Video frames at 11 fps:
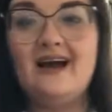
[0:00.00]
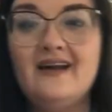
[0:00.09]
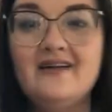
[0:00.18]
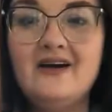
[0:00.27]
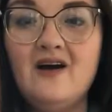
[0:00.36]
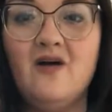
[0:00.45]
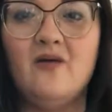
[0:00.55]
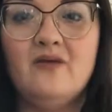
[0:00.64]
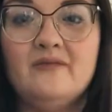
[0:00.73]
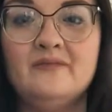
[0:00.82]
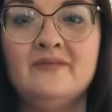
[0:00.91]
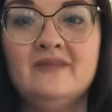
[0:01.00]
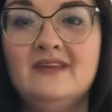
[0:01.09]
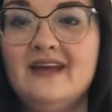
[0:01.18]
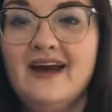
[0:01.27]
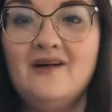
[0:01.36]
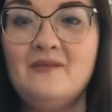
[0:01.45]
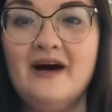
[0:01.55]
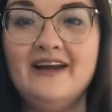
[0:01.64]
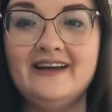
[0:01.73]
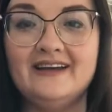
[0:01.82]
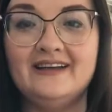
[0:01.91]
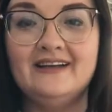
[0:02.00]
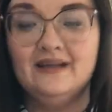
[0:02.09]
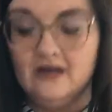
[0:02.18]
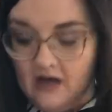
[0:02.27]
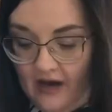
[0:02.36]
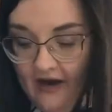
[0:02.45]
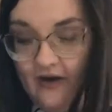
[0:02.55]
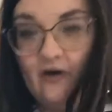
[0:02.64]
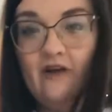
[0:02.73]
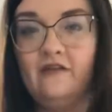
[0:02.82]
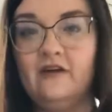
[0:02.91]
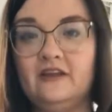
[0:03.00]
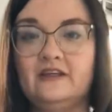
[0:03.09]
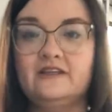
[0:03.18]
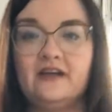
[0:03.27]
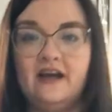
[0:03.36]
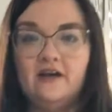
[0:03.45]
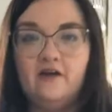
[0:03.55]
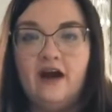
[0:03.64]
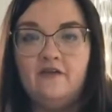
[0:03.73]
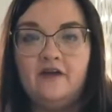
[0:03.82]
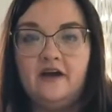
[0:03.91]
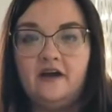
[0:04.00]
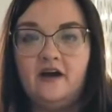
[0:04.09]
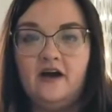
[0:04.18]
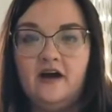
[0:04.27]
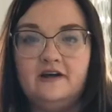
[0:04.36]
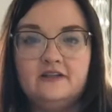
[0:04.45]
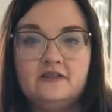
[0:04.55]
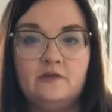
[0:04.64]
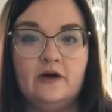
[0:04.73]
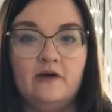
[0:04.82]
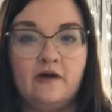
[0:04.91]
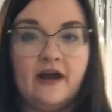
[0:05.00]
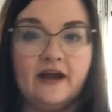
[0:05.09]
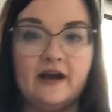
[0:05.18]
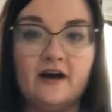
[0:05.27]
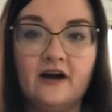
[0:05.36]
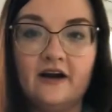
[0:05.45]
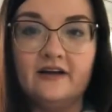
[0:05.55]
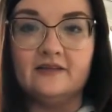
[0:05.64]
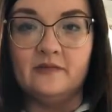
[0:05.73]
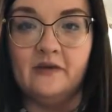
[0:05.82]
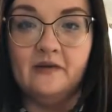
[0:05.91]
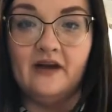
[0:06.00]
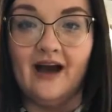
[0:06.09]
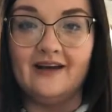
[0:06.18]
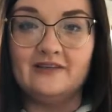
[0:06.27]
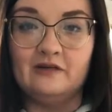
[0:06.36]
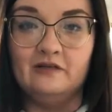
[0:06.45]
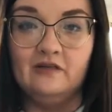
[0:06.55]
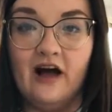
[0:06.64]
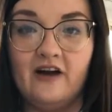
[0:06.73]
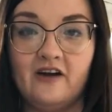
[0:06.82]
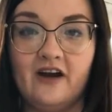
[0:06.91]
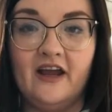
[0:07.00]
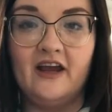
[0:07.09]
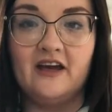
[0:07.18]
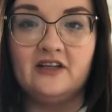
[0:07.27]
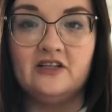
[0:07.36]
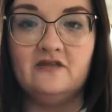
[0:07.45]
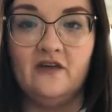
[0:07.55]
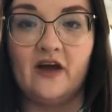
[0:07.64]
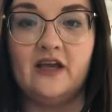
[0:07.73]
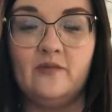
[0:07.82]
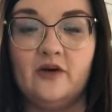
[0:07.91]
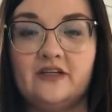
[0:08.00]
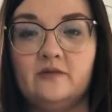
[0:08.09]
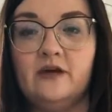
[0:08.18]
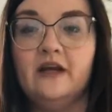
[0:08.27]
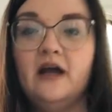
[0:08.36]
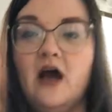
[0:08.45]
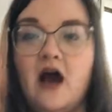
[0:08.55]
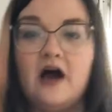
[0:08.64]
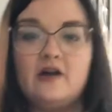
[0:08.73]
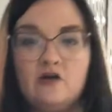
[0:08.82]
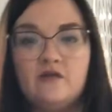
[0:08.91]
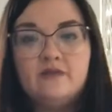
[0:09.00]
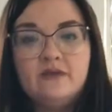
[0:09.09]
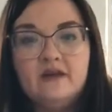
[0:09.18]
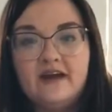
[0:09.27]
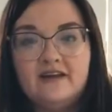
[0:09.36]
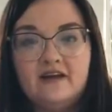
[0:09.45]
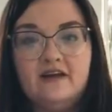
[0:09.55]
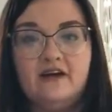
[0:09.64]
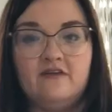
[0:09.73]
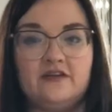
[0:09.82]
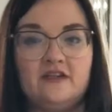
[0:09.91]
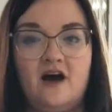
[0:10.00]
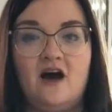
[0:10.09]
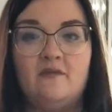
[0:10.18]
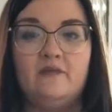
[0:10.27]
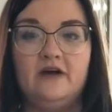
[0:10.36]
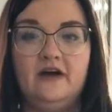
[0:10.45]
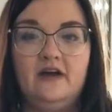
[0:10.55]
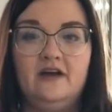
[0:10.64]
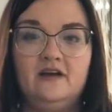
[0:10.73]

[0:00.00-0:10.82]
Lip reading: I don't know. I don't mind it. I don't know, I feel like this kind of graphic square right here is maybe not so flattering. It's just funky placement. I don't know if it'd be like that on every top, but